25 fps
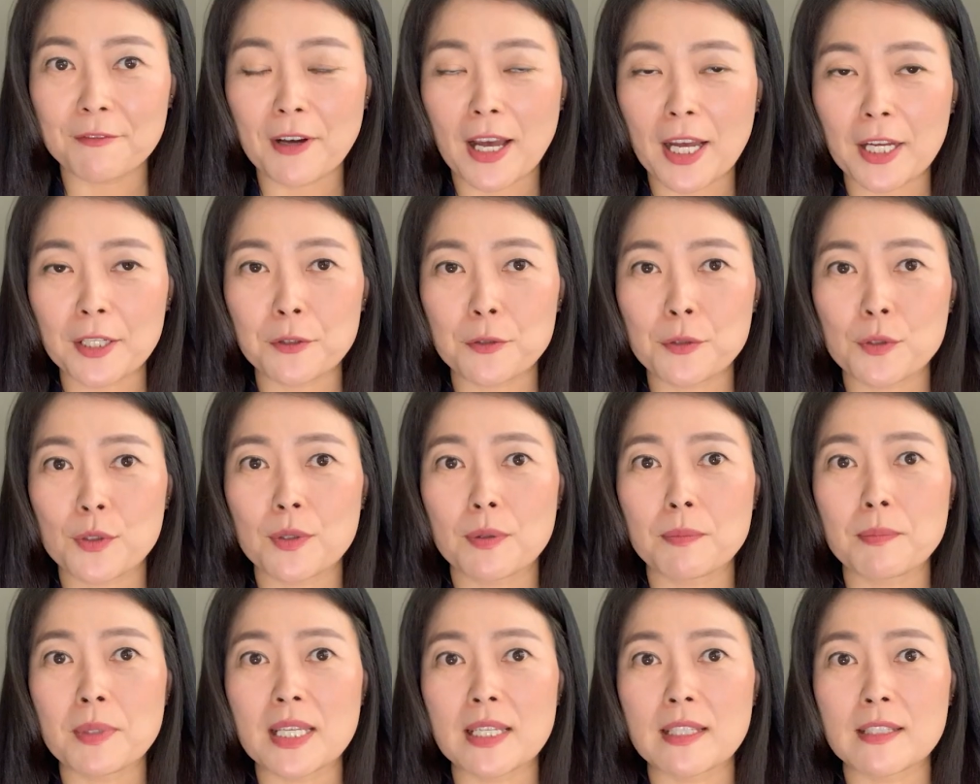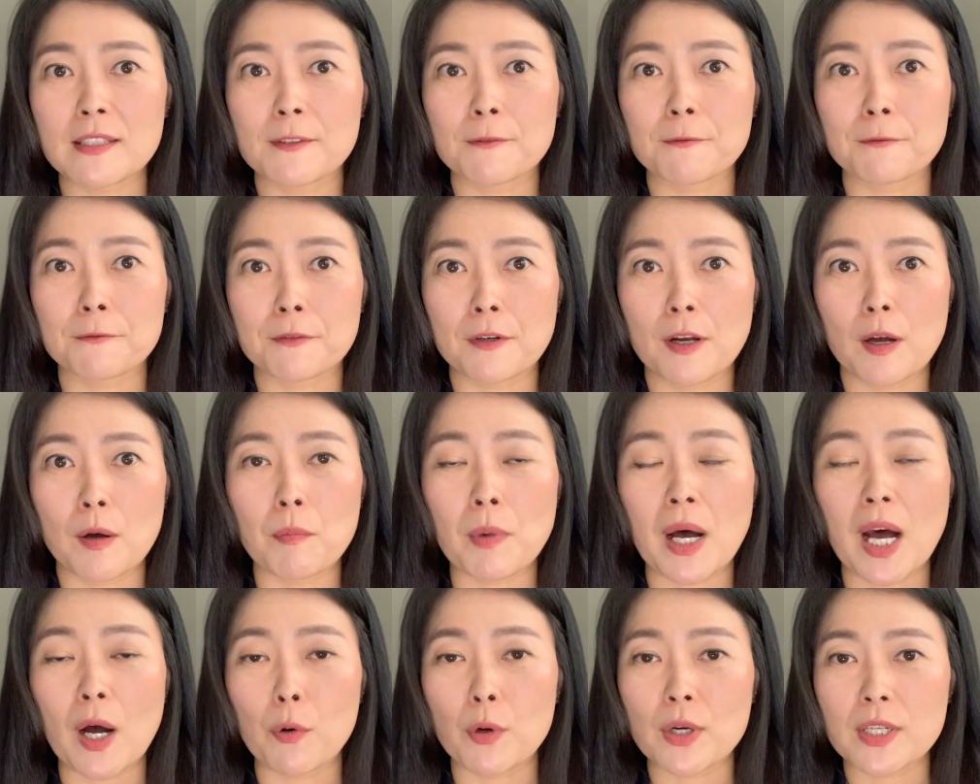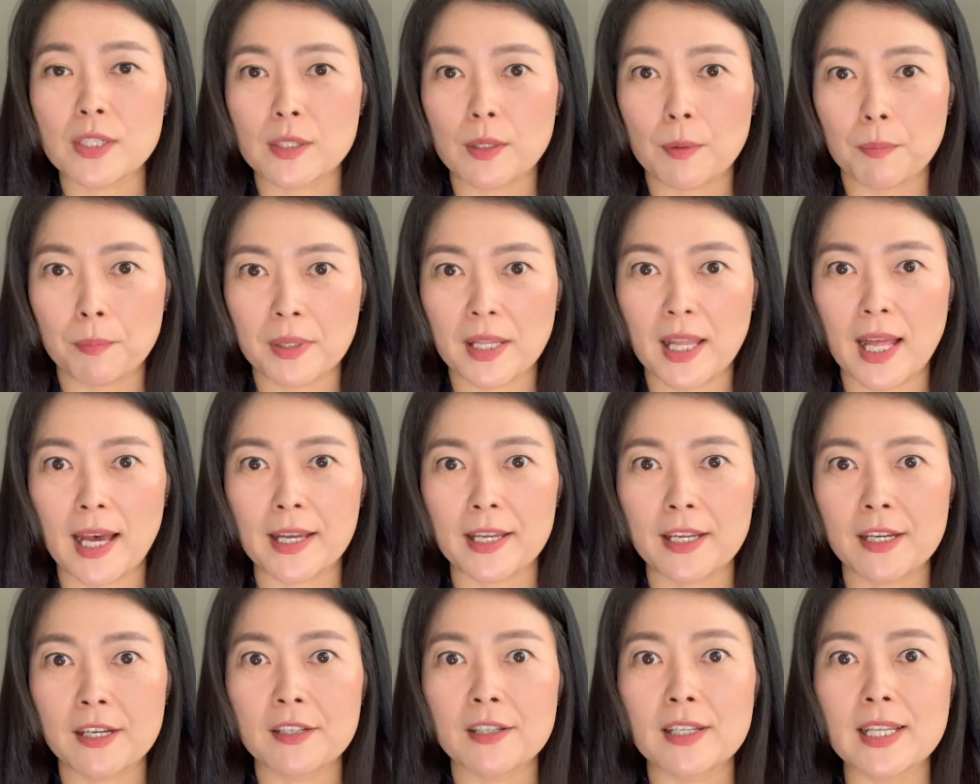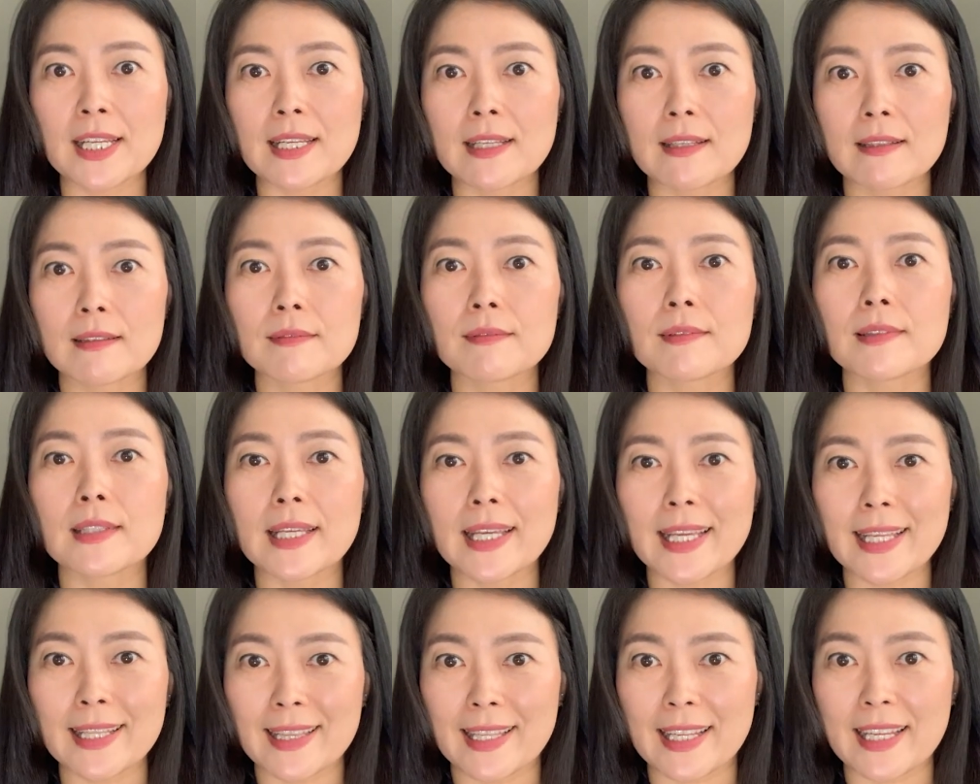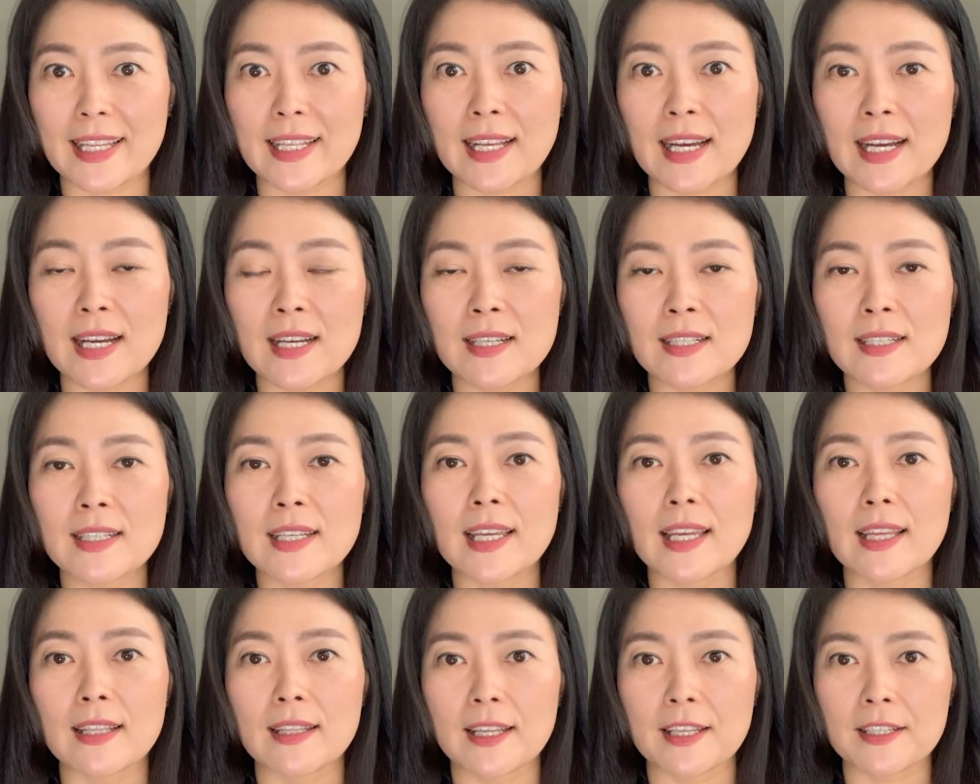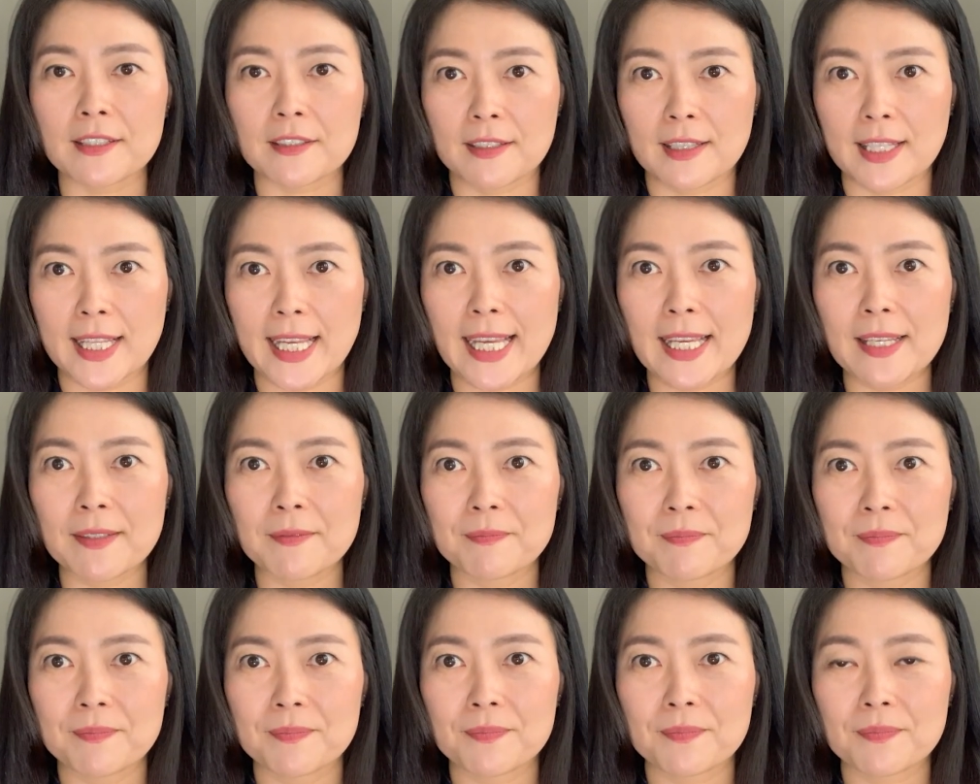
phytosome is from our supplier, Jina, in Italy.